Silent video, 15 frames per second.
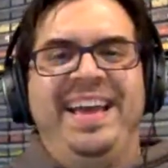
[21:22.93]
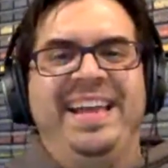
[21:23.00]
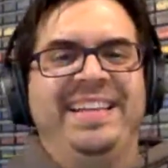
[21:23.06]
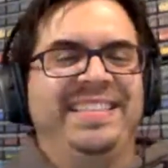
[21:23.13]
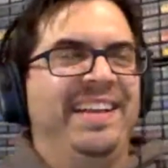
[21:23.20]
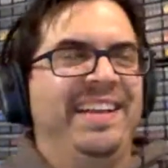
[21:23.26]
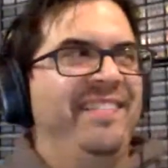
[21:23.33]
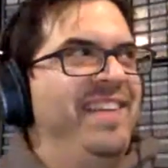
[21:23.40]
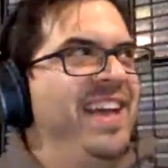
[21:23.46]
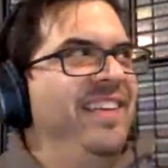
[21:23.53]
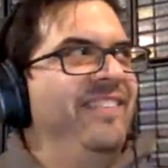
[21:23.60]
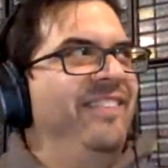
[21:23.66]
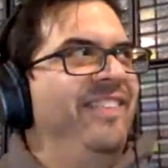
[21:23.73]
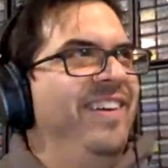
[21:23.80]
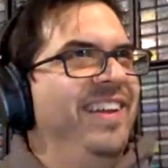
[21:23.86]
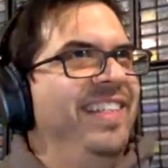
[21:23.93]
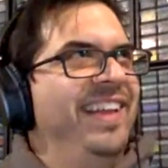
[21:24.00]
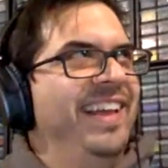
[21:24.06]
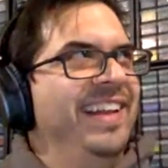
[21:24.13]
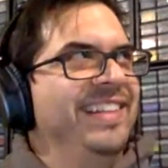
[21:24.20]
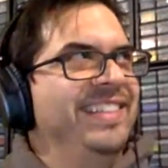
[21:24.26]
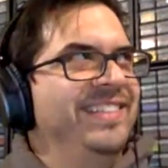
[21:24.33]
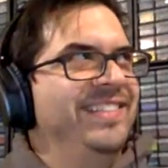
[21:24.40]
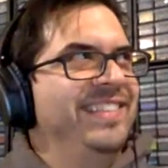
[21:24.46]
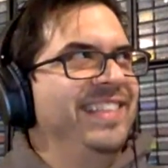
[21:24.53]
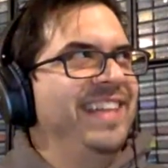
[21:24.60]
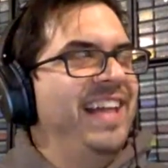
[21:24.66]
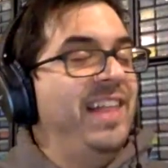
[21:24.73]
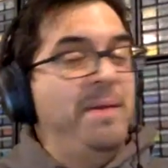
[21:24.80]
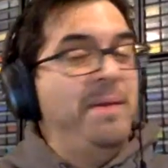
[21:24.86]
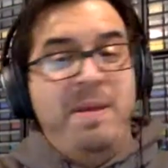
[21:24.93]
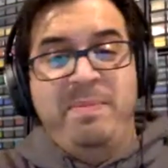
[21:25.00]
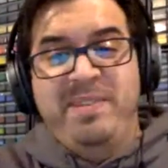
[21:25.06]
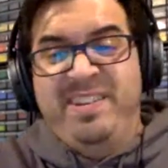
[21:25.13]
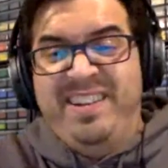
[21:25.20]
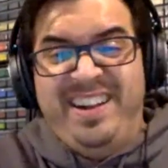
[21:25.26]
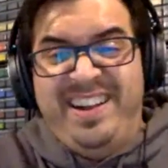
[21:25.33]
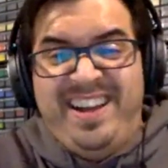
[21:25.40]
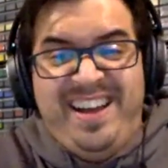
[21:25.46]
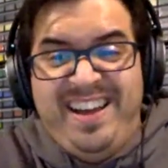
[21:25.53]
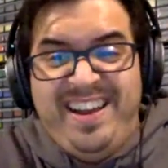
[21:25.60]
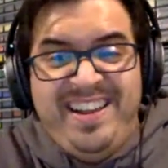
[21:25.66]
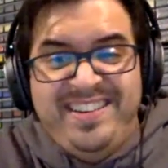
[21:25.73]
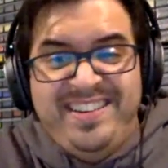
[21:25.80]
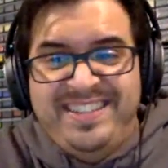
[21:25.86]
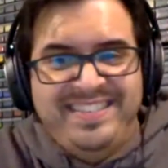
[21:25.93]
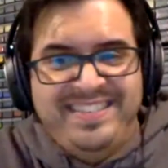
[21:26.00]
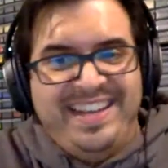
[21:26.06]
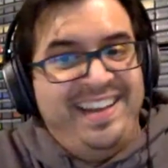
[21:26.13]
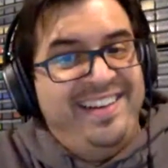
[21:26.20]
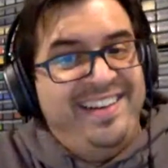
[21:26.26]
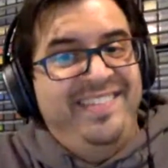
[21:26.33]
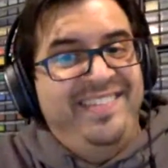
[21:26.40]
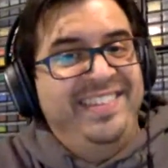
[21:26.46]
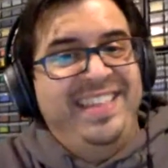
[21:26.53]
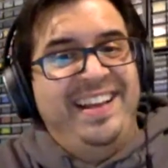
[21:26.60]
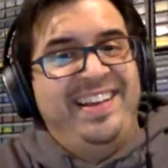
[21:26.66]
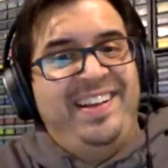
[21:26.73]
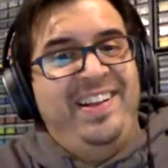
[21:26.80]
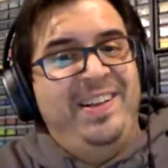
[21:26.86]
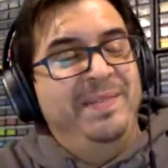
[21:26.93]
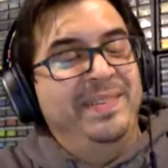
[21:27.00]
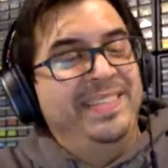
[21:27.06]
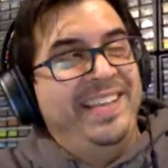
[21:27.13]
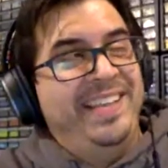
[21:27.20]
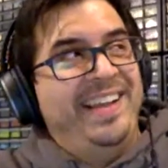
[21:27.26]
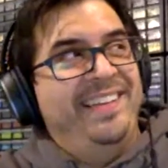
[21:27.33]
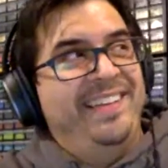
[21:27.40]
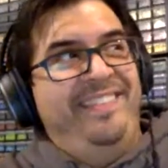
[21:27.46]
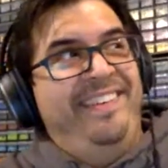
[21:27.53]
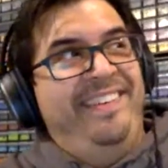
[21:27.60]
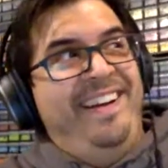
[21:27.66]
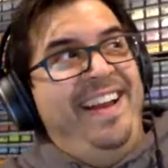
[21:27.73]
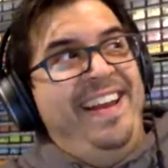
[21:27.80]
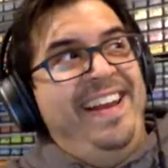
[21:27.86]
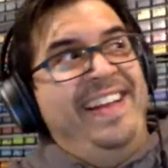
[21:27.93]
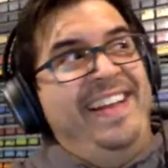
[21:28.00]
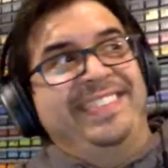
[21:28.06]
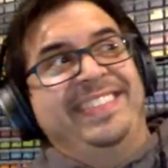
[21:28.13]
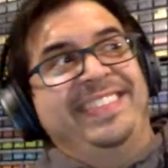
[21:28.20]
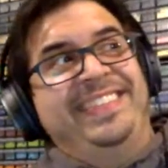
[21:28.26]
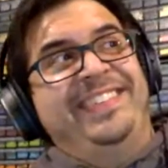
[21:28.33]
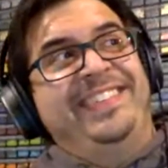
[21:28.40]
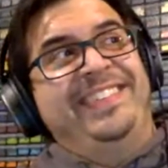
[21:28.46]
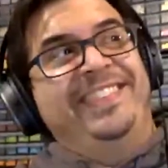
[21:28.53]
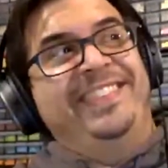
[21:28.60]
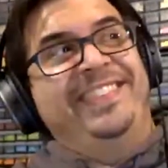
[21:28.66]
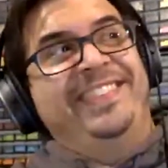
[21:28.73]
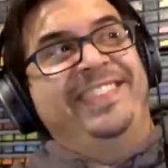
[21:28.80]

And I was like, man, what are they gonna do with that? I thought maybe they're gonna cut it or something. I was like, I don't know what that column. It's like right next to the door.